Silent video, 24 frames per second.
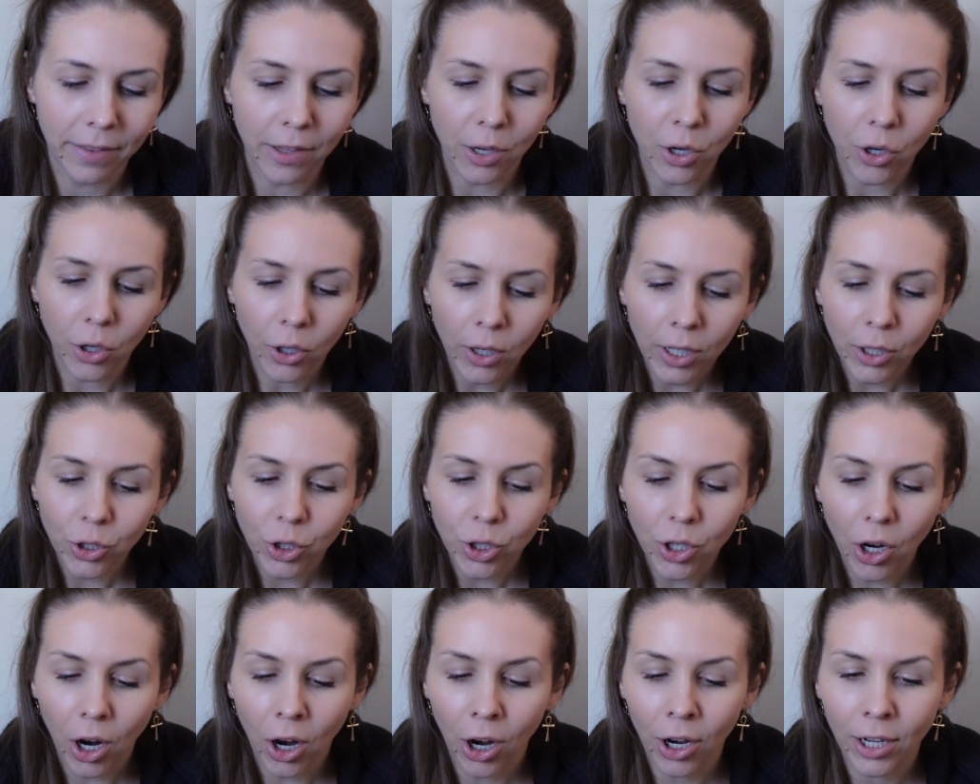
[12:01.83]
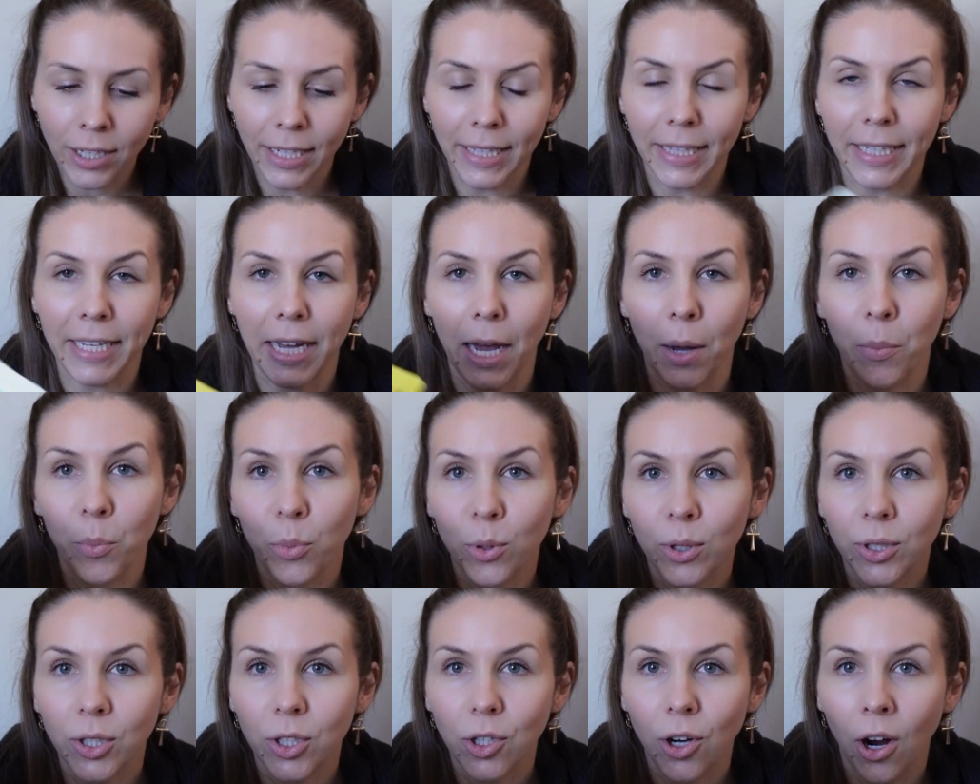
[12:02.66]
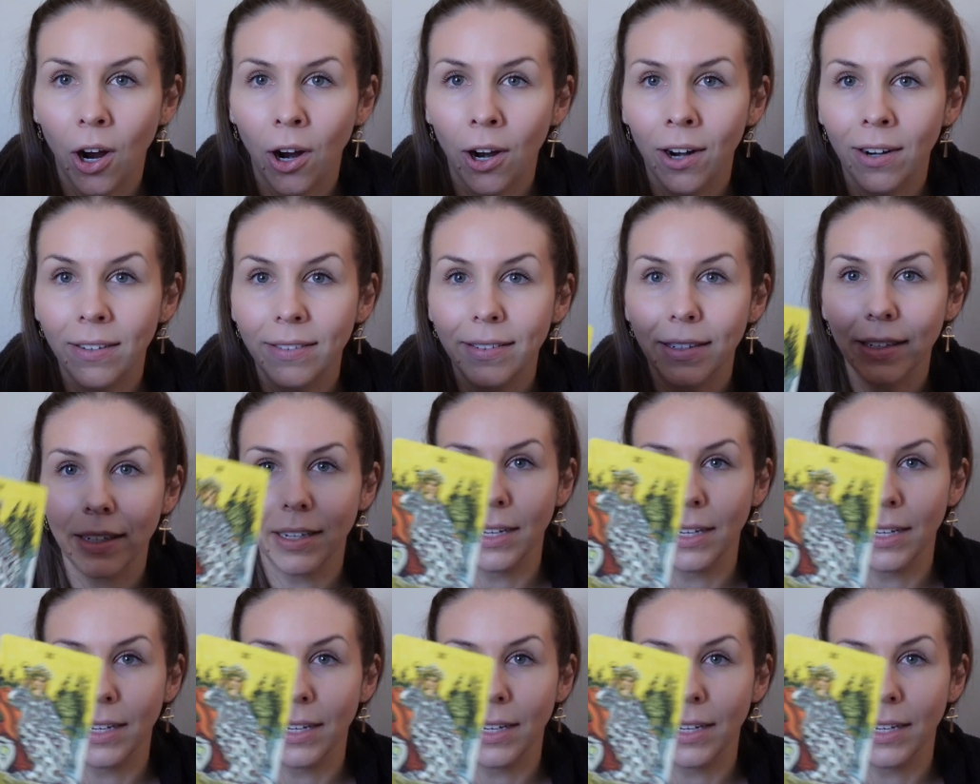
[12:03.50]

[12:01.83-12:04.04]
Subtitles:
the Nourish card and the Empress card,